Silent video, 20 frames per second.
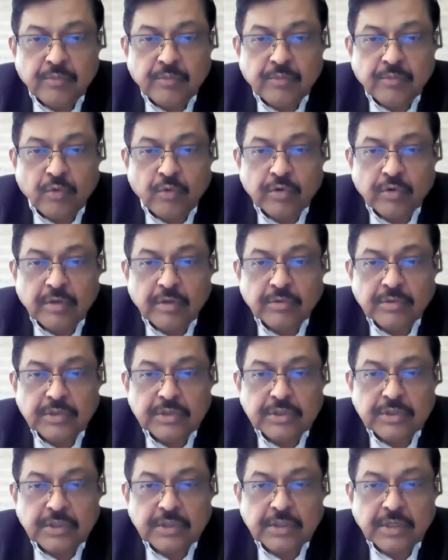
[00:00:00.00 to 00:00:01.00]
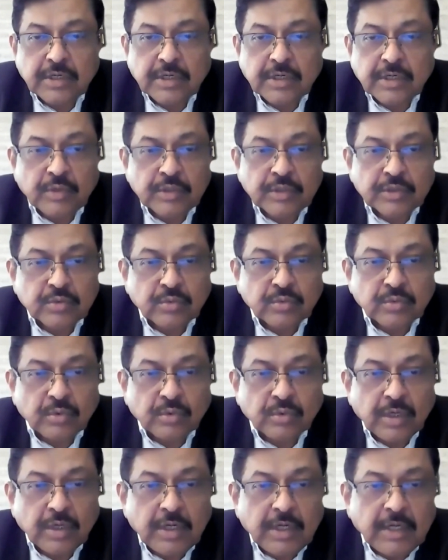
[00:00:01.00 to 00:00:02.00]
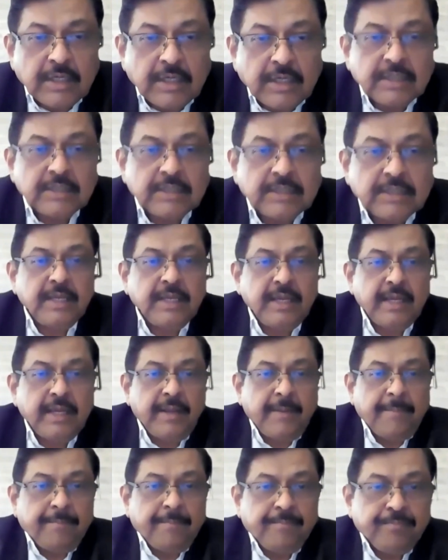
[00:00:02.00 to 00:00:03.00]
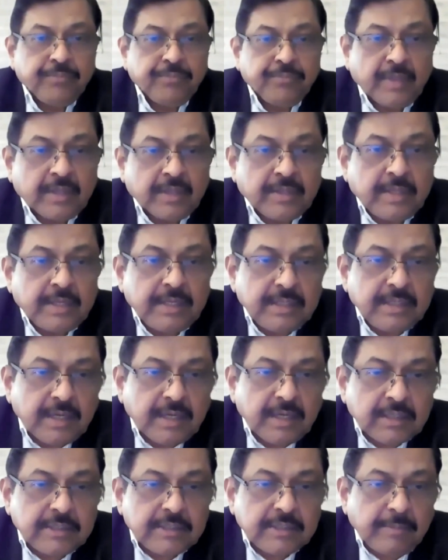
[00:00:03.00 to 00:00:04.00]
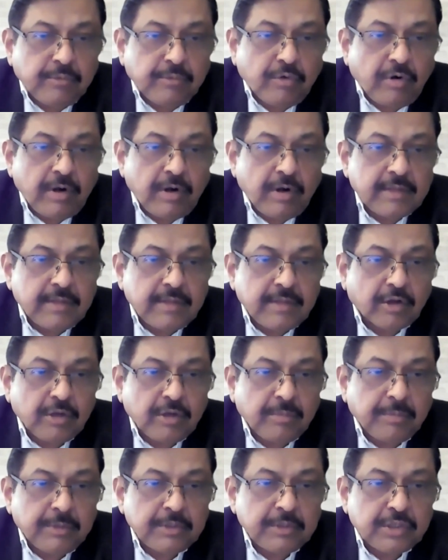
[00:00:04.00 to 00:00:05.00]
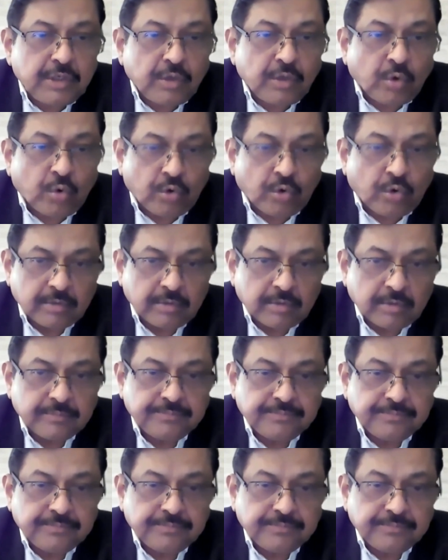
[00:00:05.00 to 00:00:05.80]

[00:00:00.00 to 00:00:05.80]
4,000 children in one school. See, there is a concept called as occupancy load.